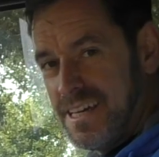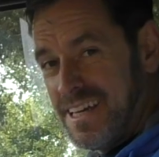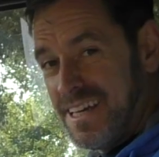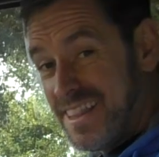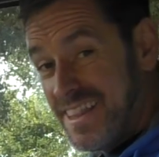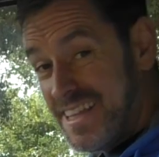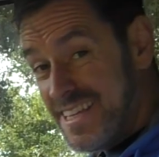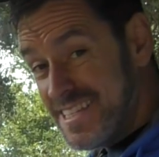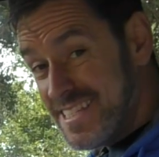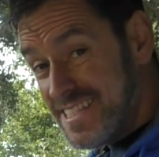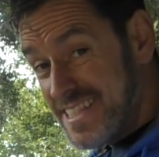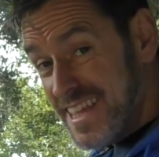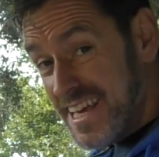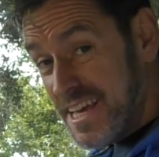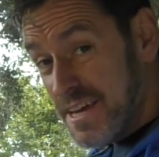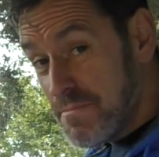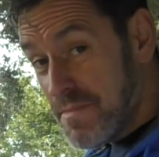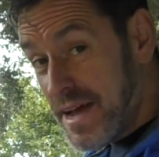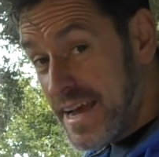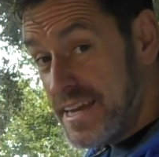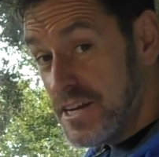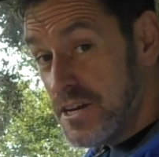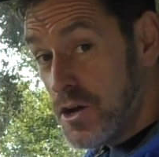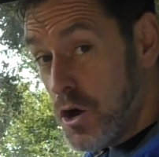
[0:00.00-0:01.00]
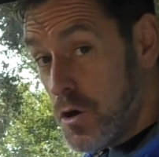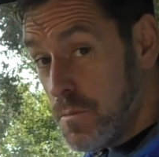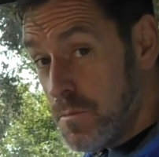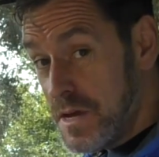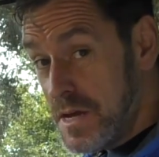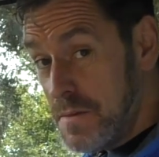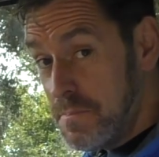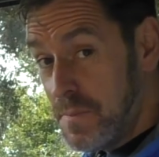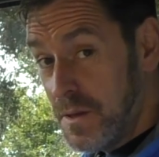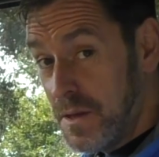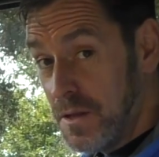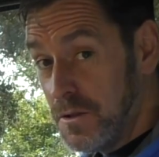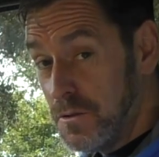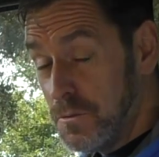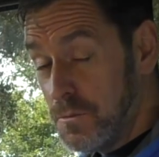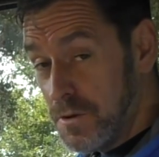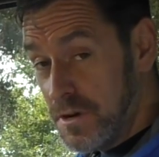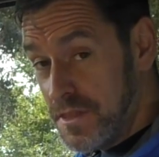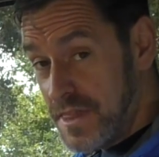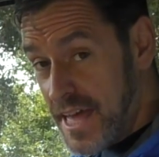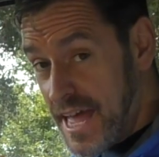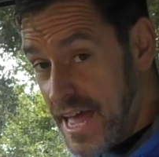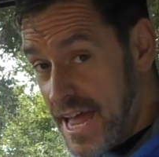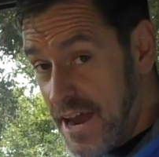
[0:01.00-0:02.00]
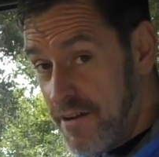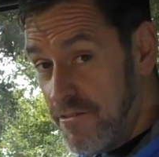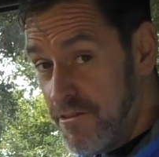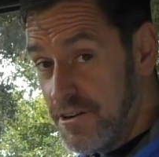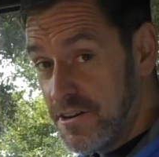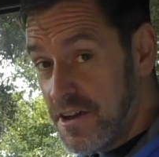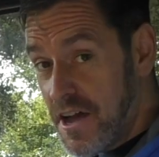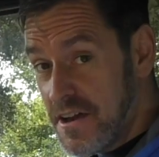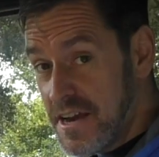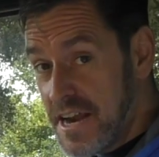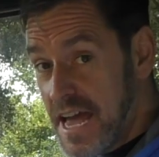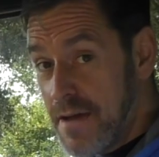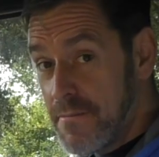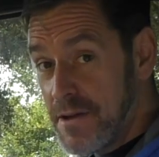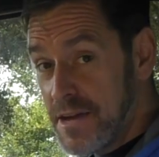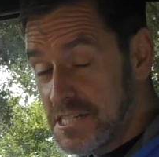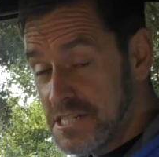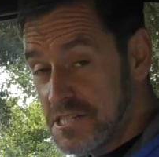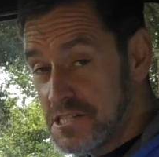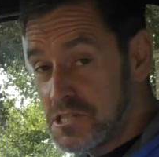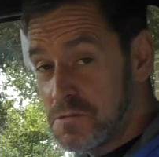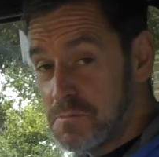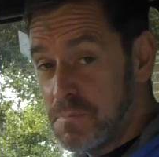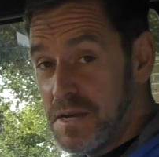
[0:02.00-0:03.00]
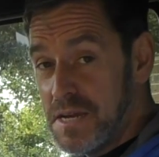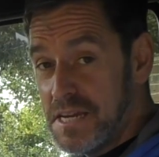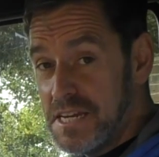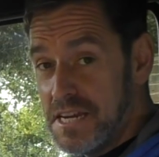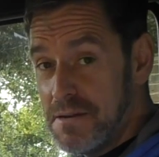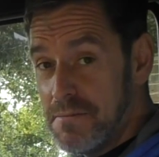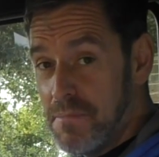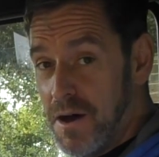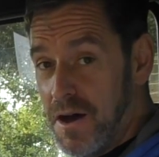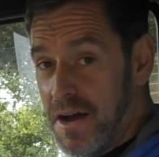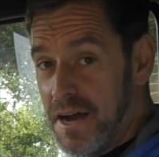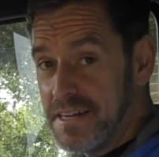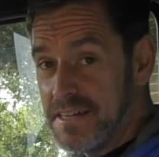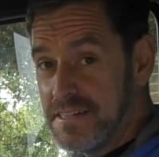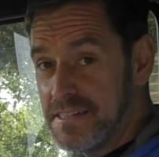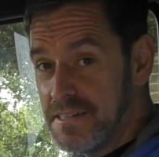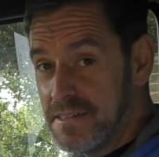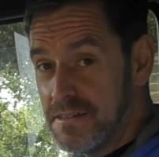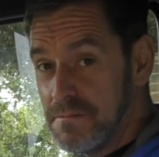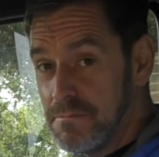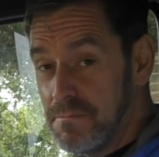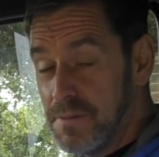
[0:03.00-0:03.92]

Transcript: This thing may not be built with aerodynamics and speed in mind,